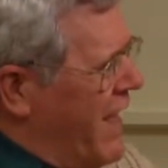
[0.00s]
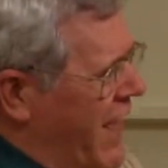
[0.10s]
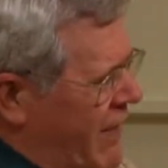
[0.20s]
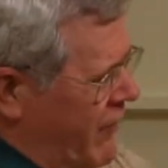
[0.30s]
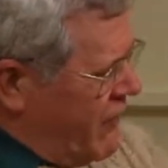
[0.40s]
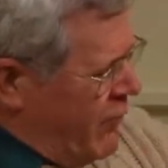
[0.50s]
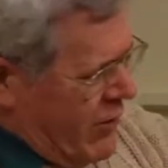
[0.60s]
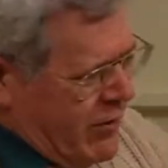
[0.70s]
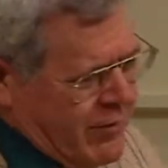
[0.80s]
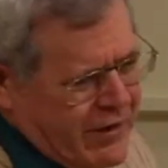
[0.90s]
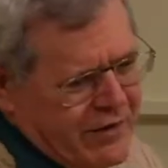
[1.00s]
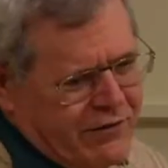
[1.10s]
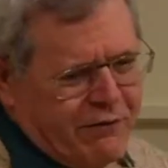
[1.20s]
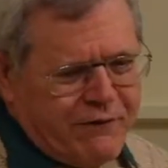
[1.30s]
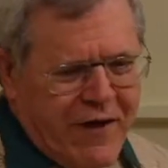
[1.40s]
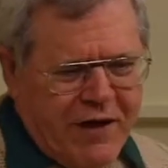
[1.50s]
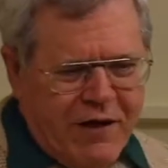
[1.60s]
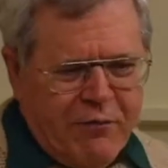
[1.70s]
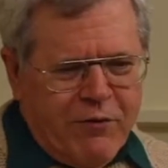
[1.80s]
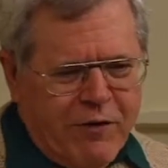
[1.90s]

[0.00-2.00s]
And that's the way we went, until finally we